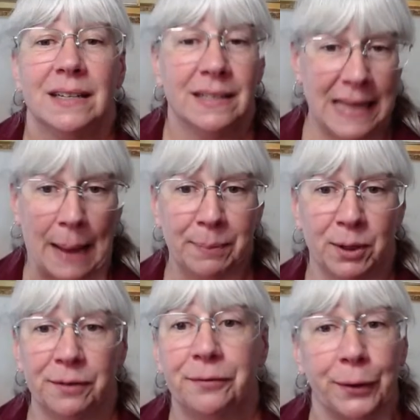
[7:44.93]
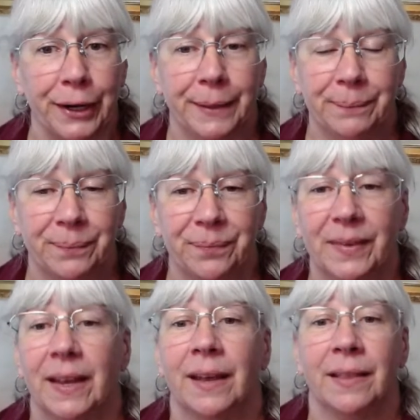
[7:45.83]
Zapier free,
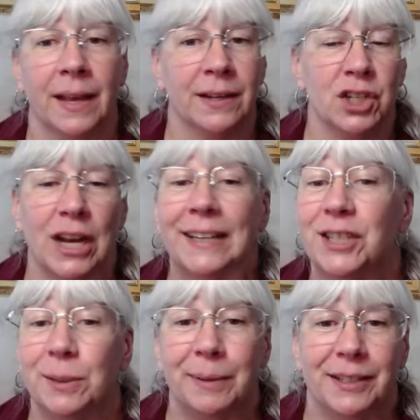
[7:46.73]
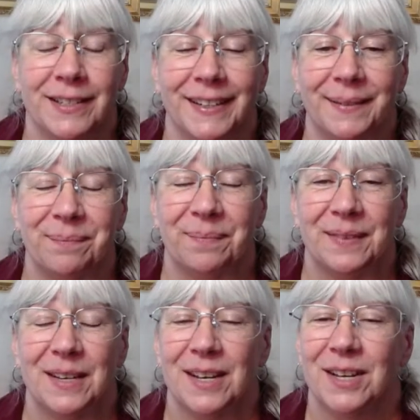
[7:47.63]
and then ChatGPT.
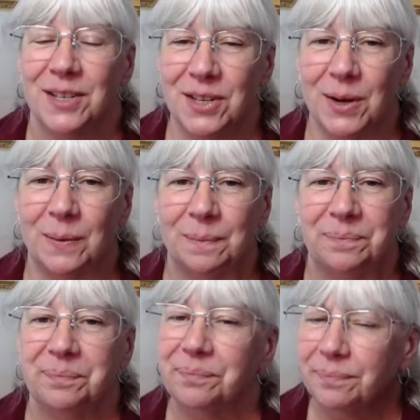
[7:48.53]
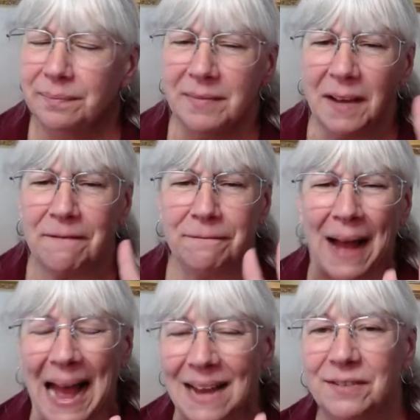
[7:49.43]
So
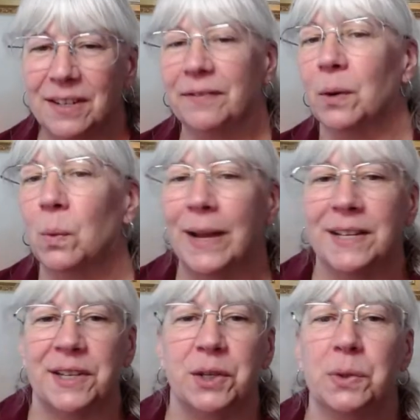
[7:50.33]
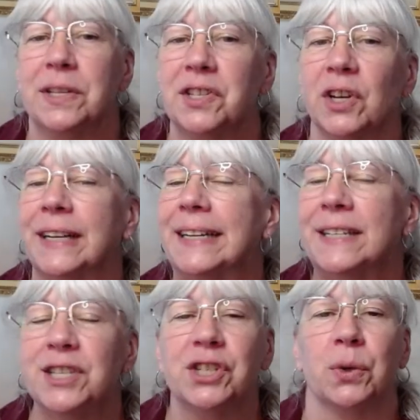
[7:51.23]
5 different ways that you can start
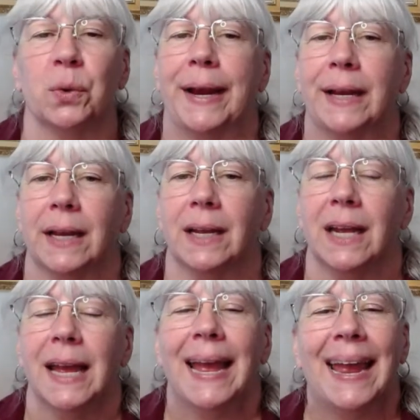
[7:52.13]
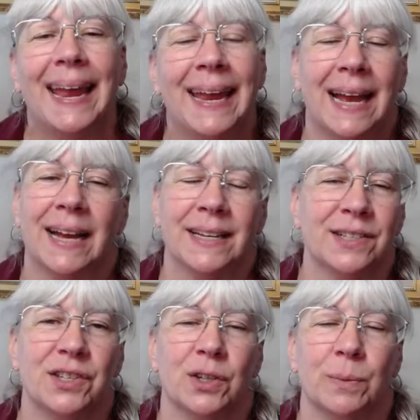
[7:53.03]
integrating AI
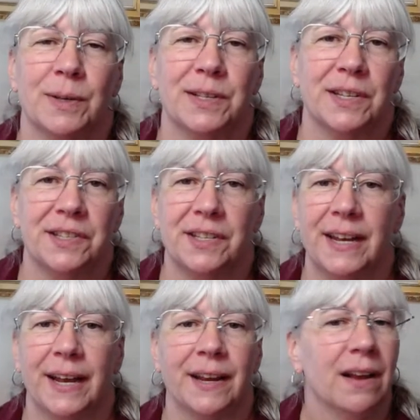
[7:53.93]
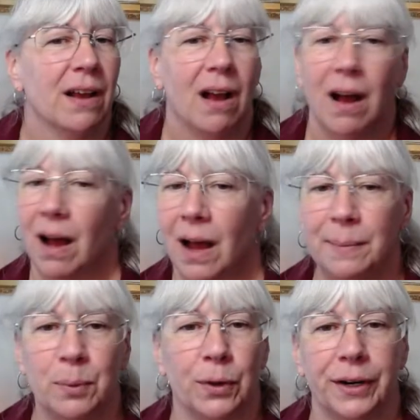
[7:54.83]
into your business today.
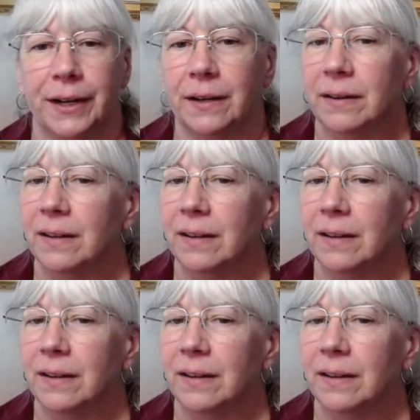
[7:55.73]
Onboarding,